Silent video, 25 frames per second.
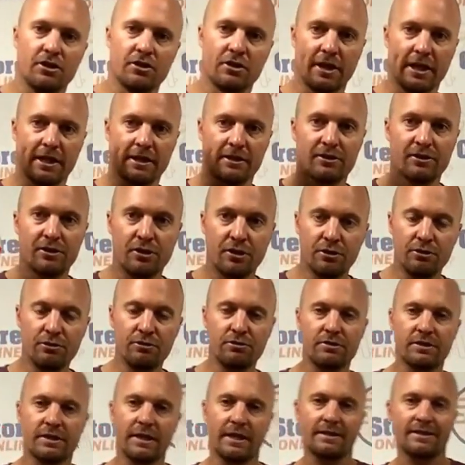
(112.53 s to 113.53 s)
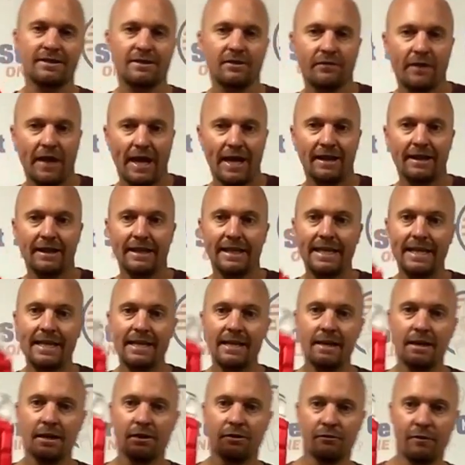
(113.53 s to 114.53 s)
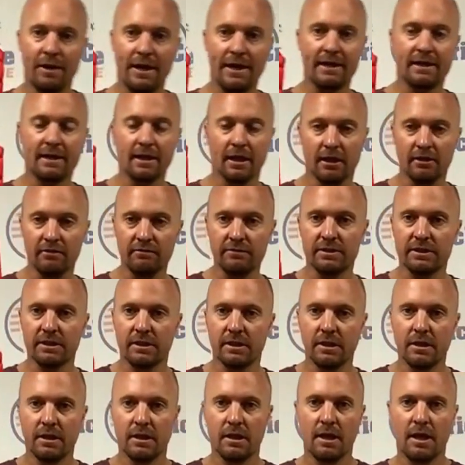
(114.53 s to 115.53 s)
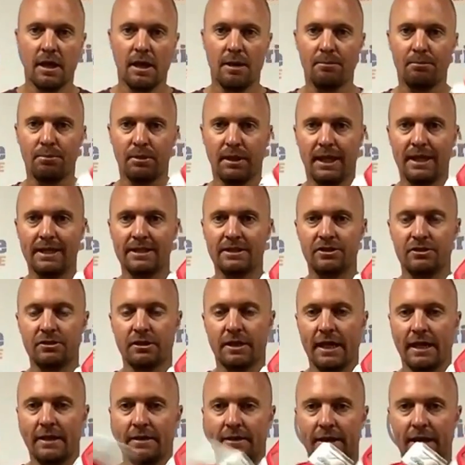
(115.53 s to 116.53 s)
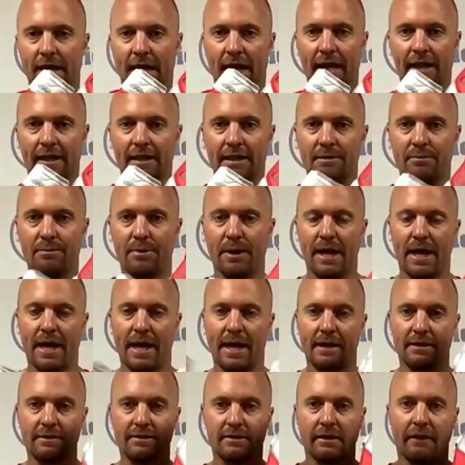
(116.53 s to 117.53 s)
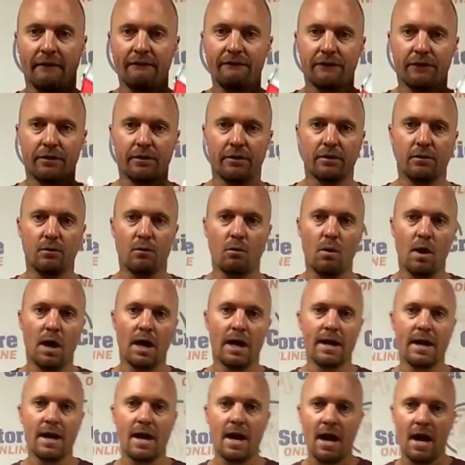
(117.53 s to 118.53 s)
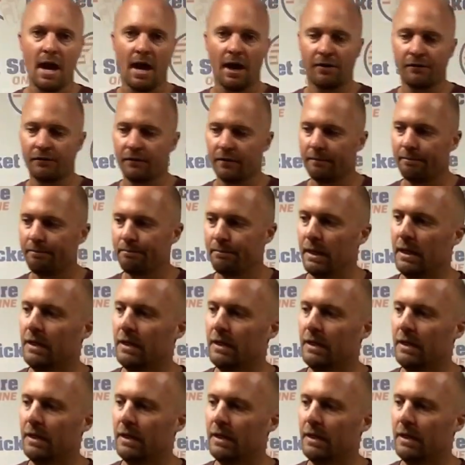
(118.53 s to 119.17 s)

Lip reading: you get two sets of LE red gloves, plus you get the LE pads for $100.